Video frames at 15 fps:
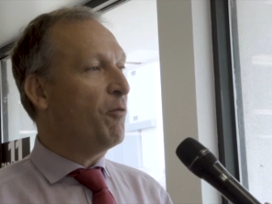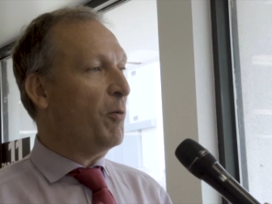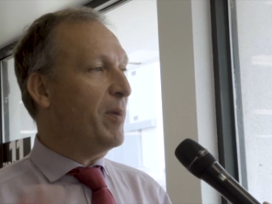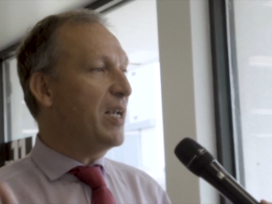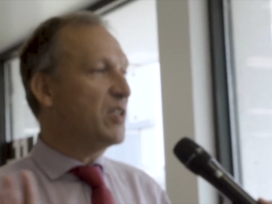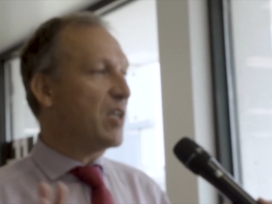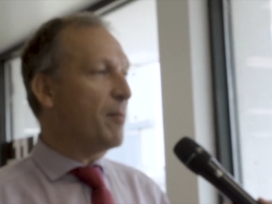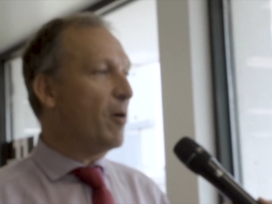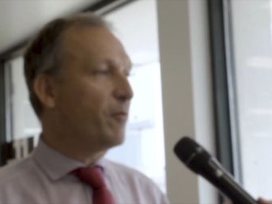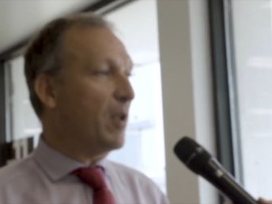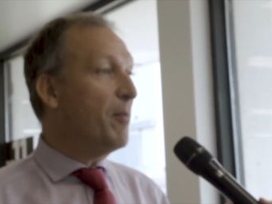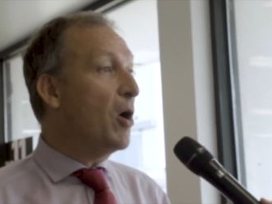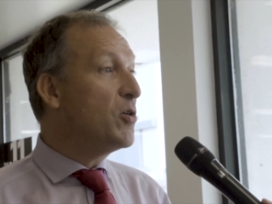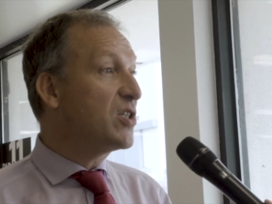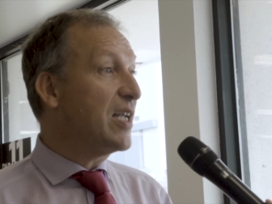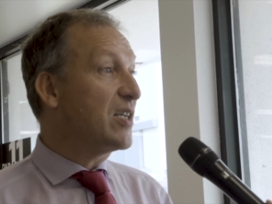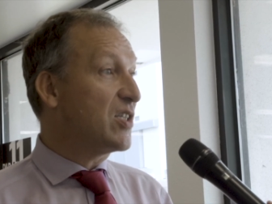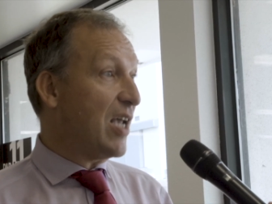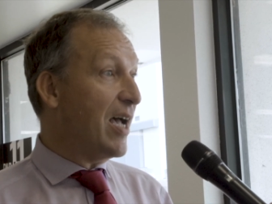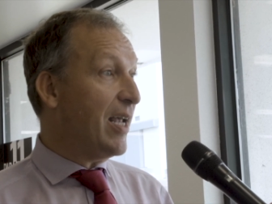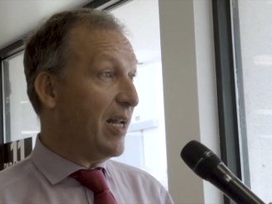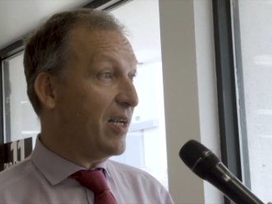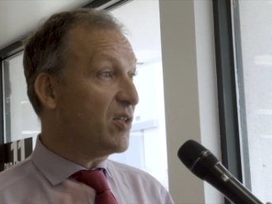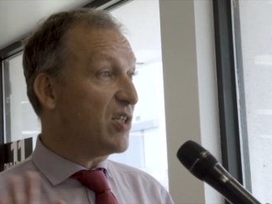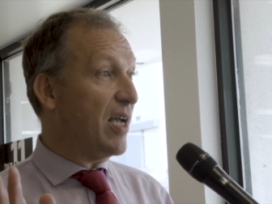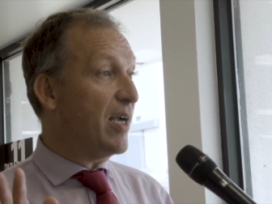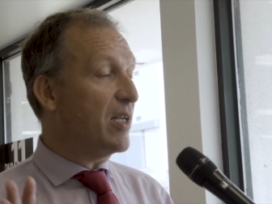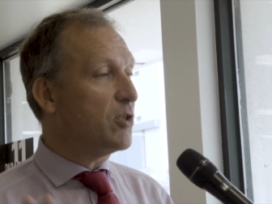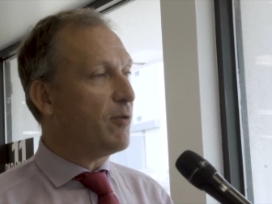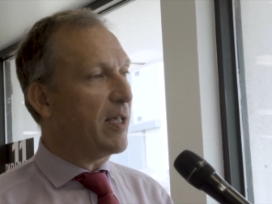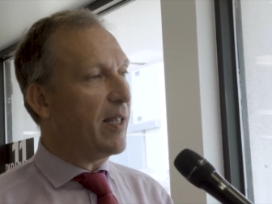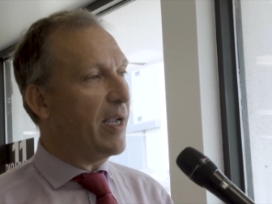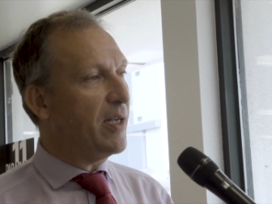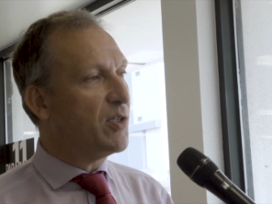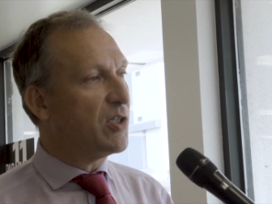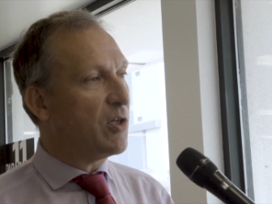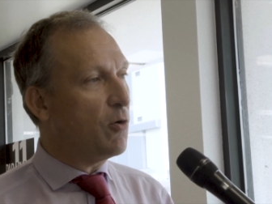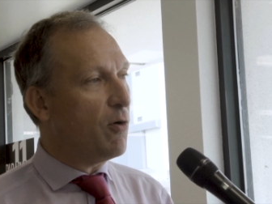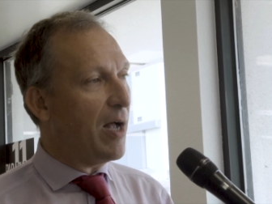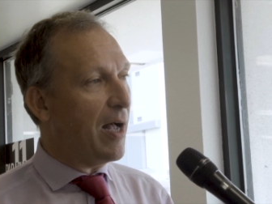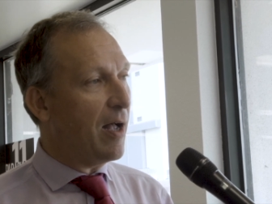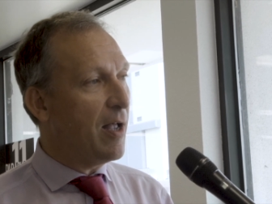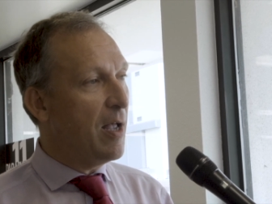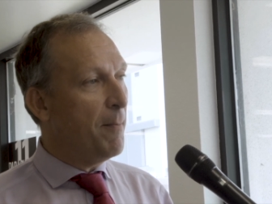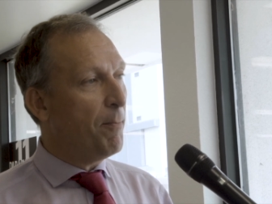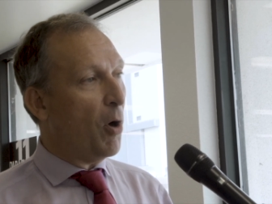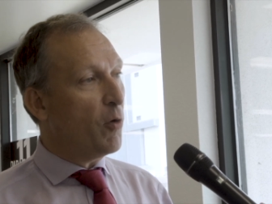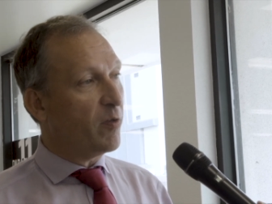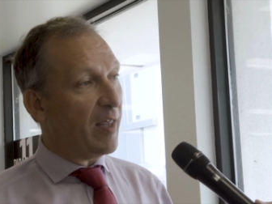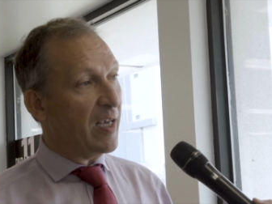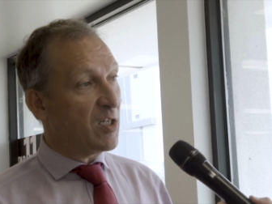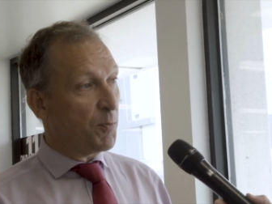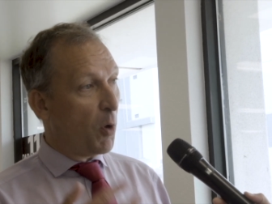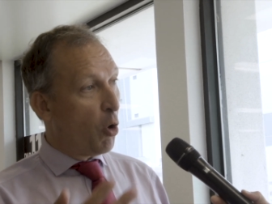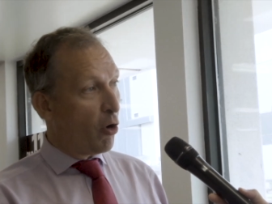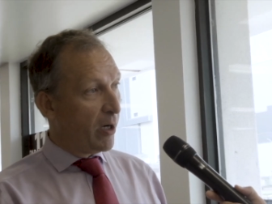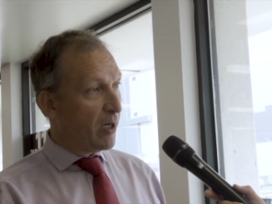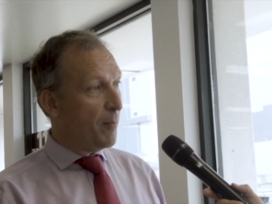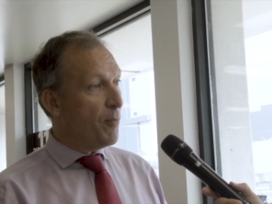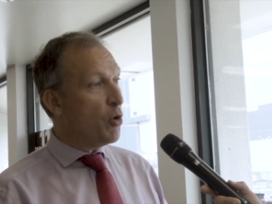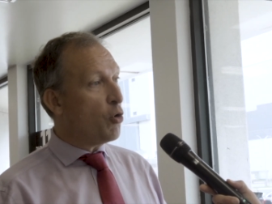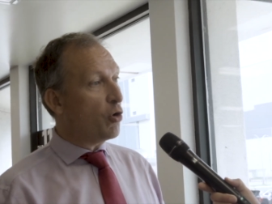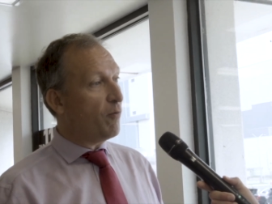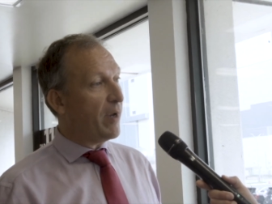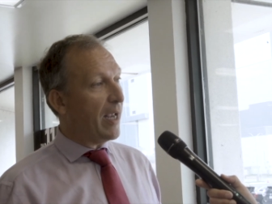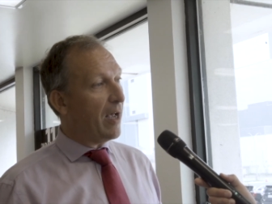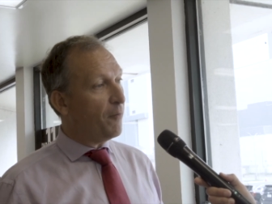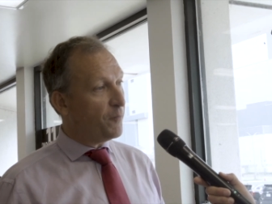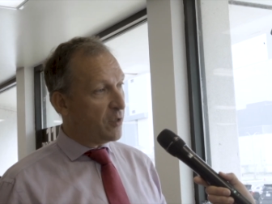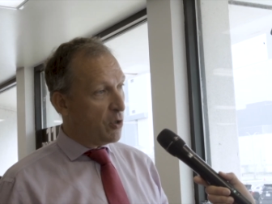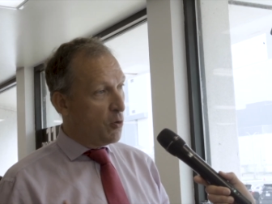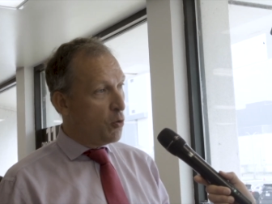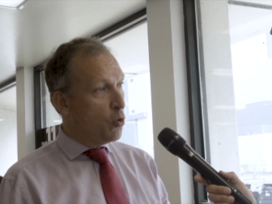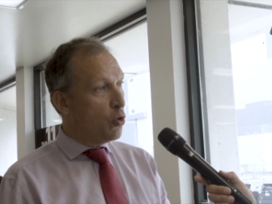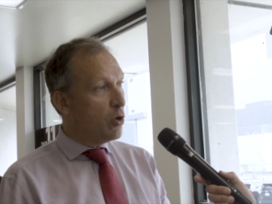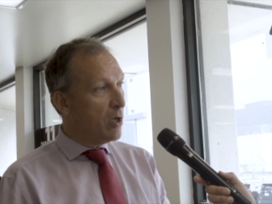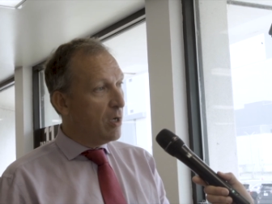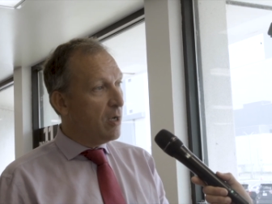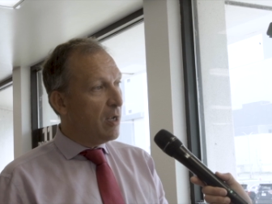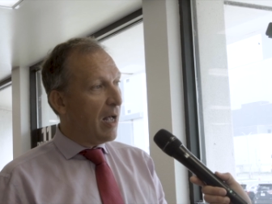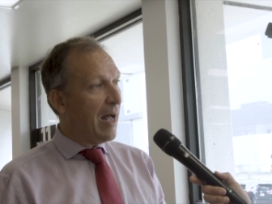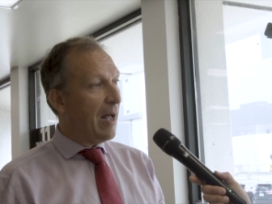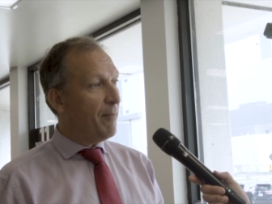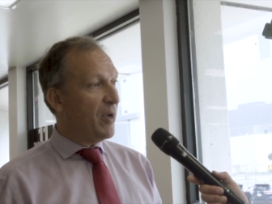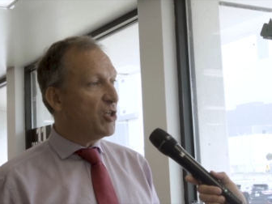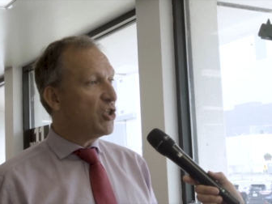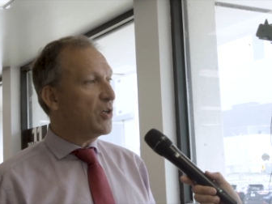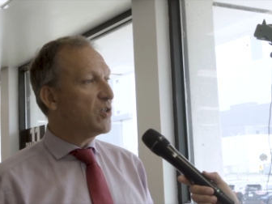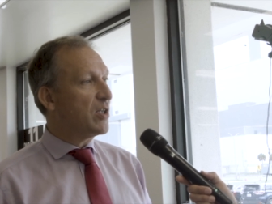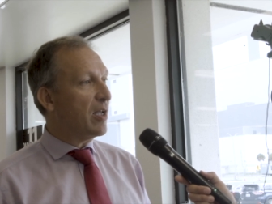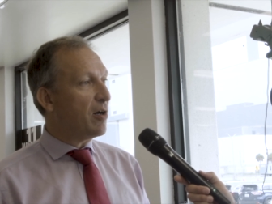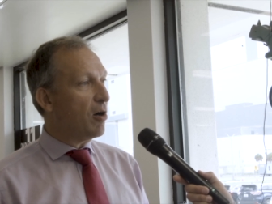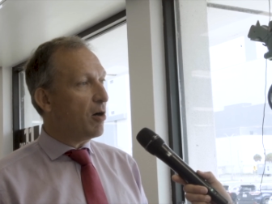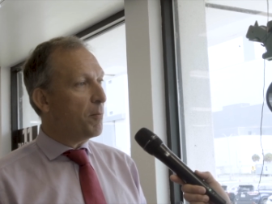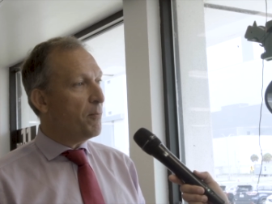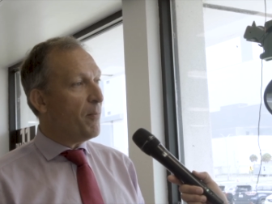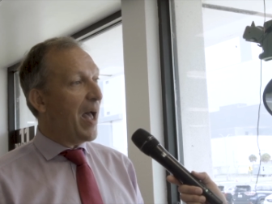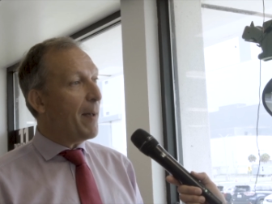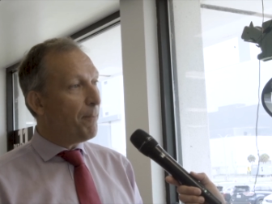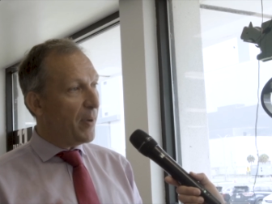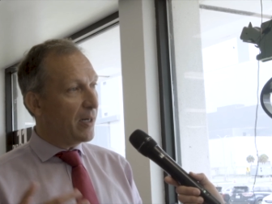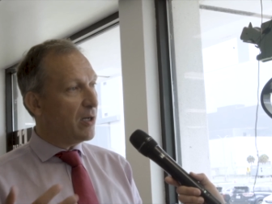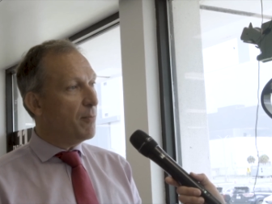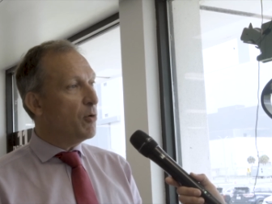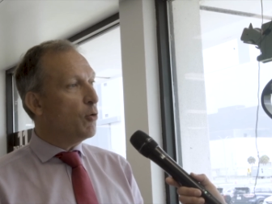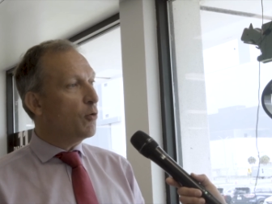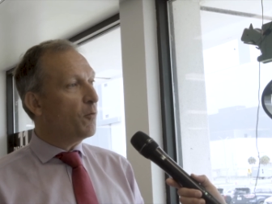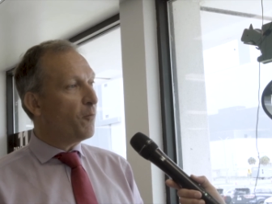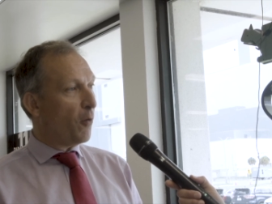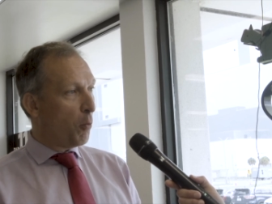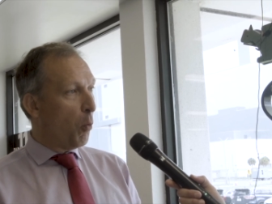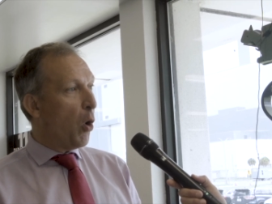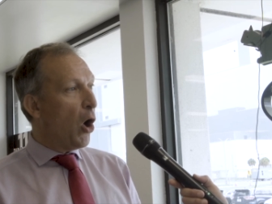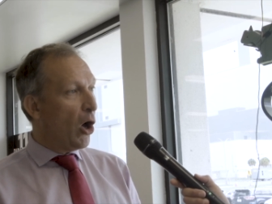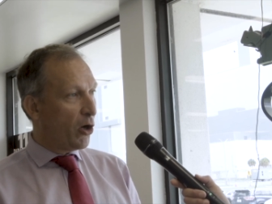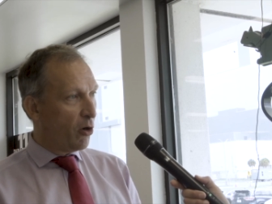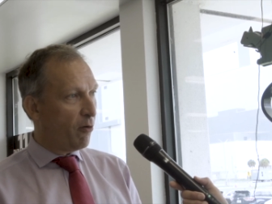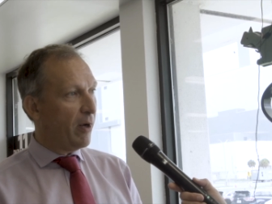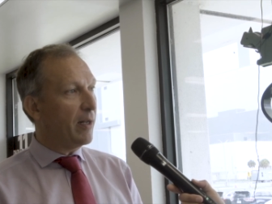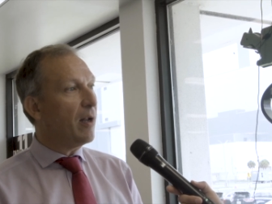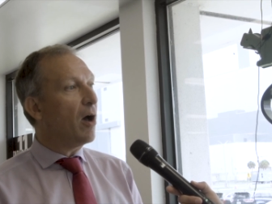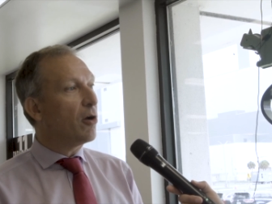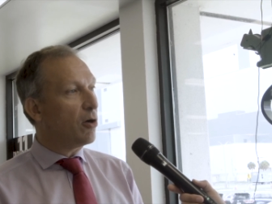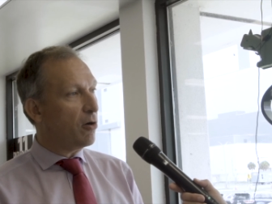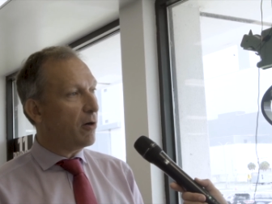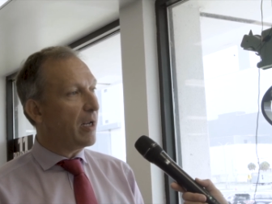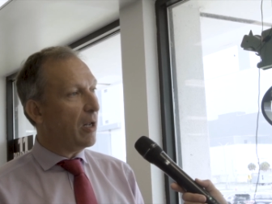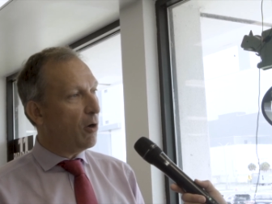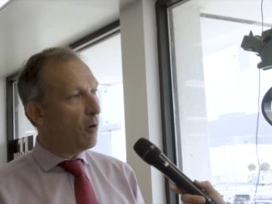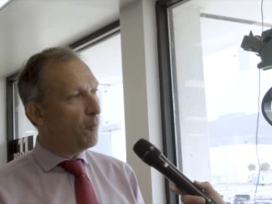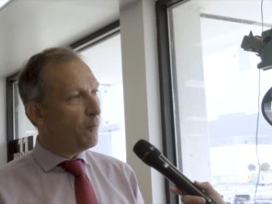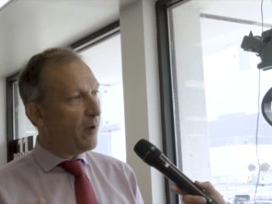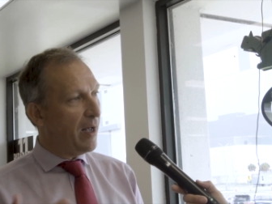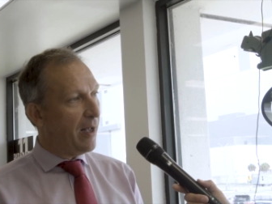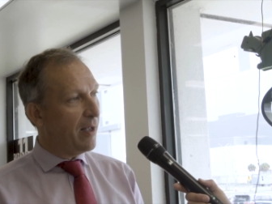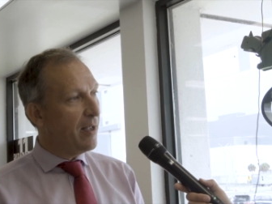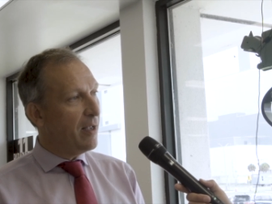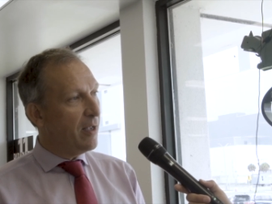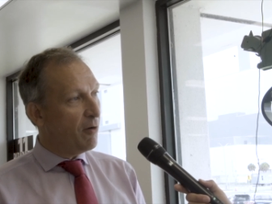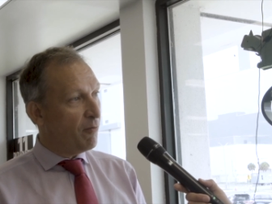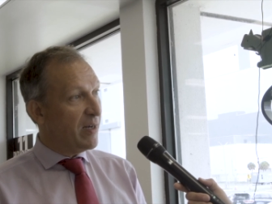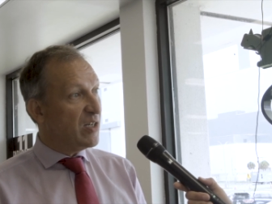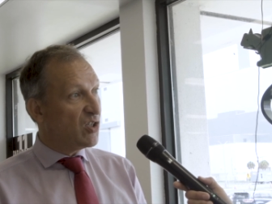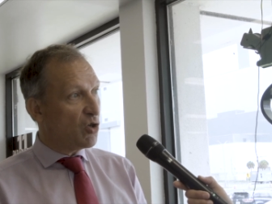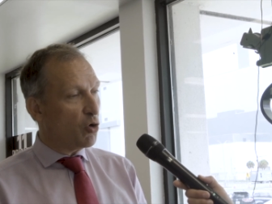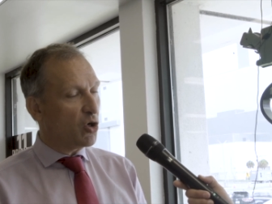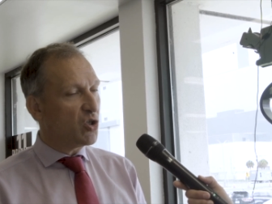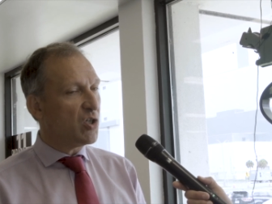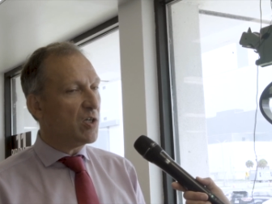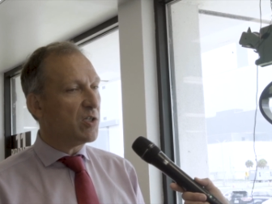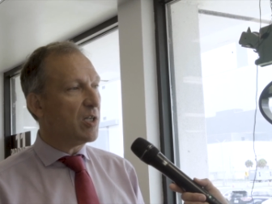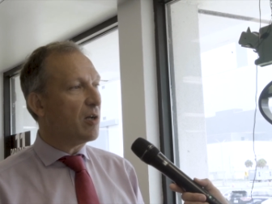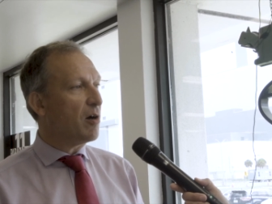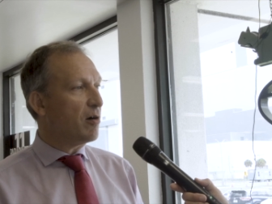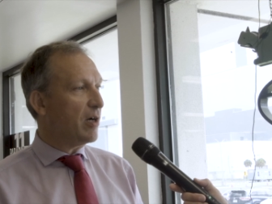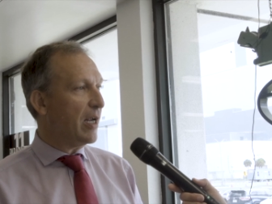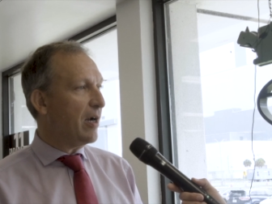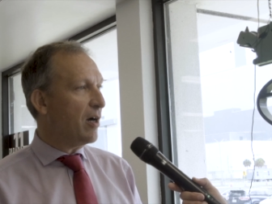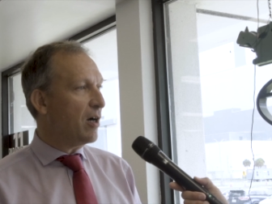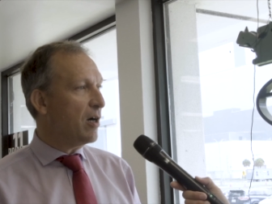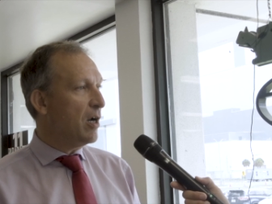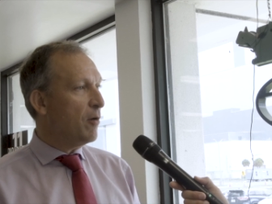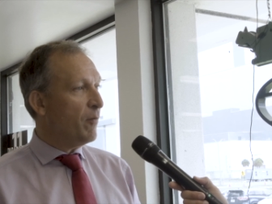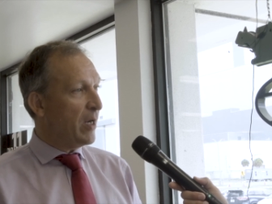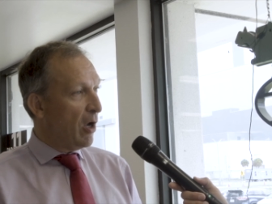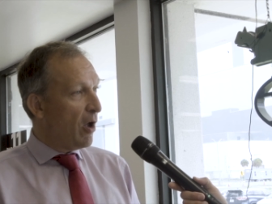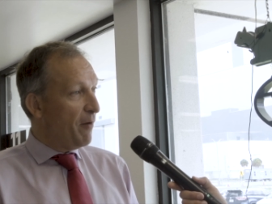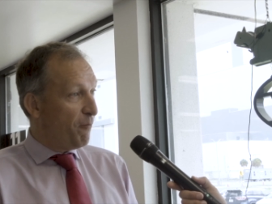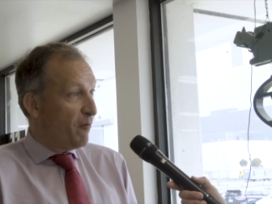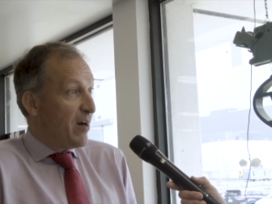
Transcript: For me, some of the most exciting science relates to both exploring the moon. We have two missions that are mapping the moon for water and other kind of resources that are there. We all have